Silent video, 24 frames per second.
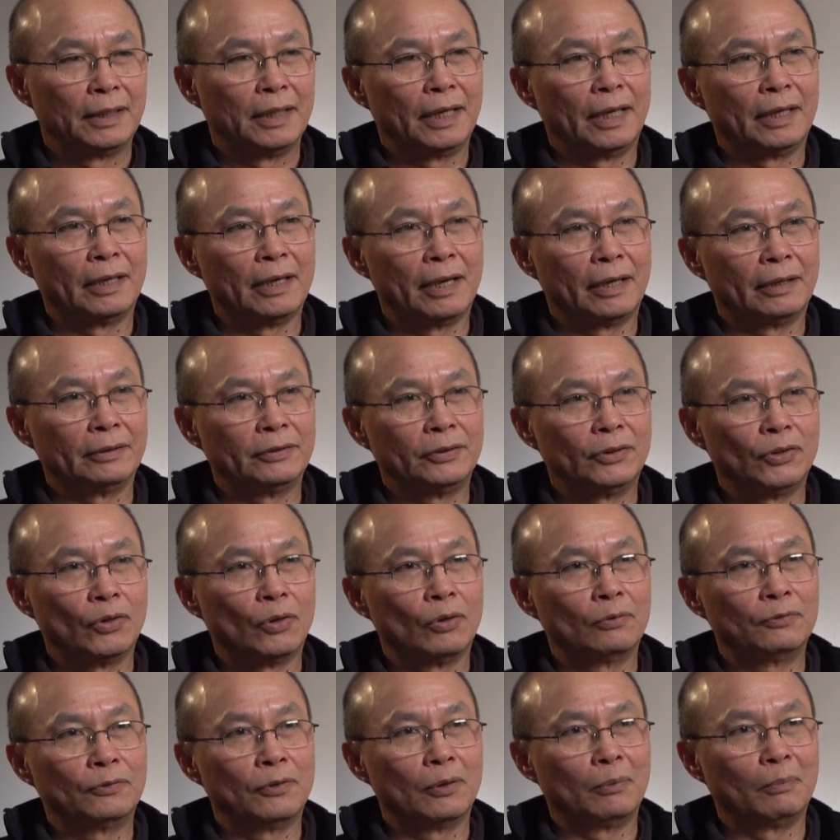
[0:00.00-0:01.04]
And I
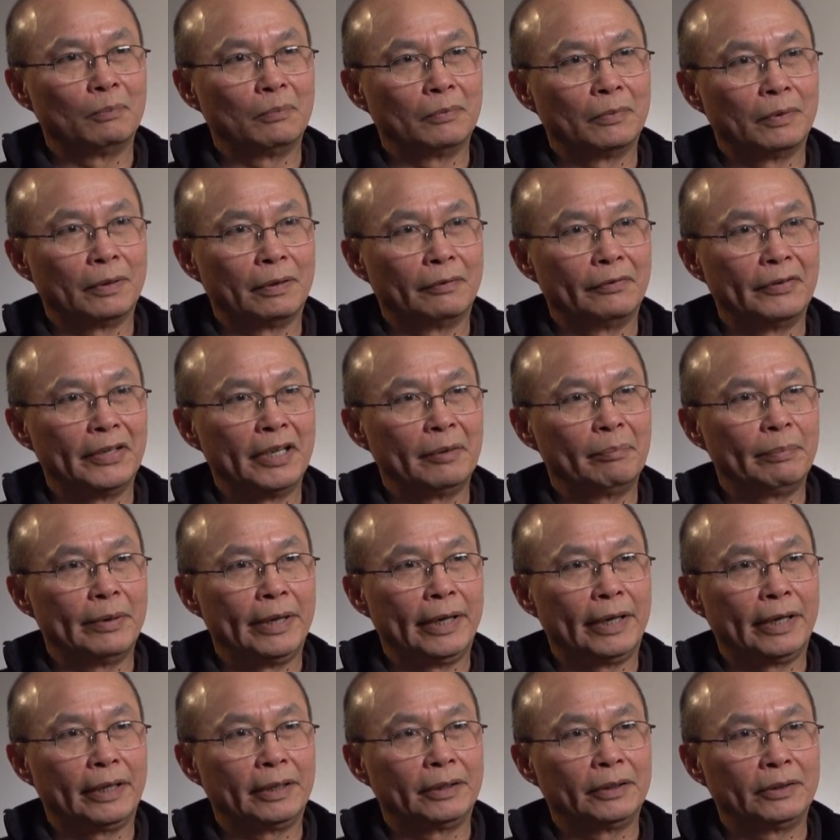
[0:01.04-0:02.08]
drove from
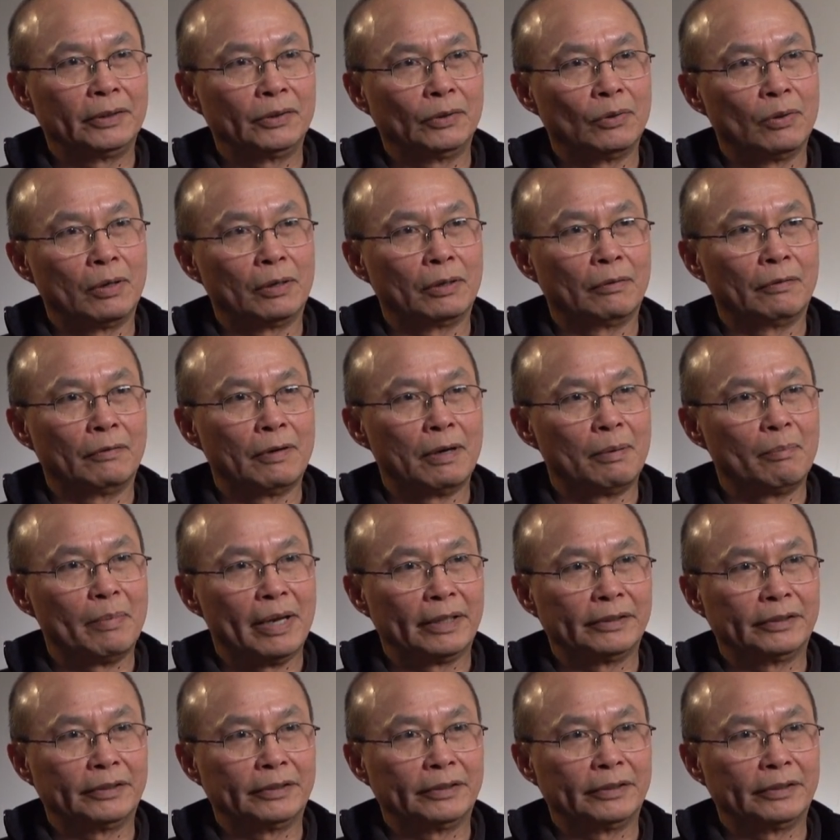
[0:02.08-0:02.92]
Winnipeg to Ottawa